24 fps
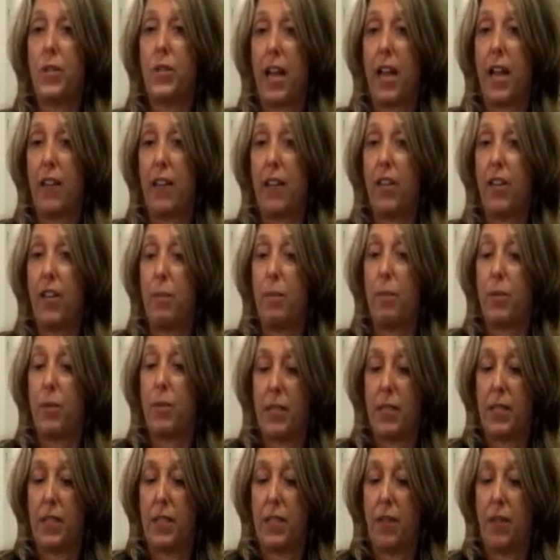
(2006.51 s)
and giving them
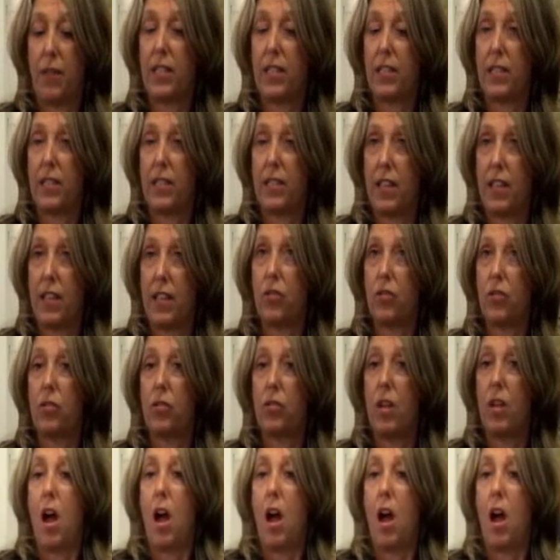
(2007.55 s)
specific skills,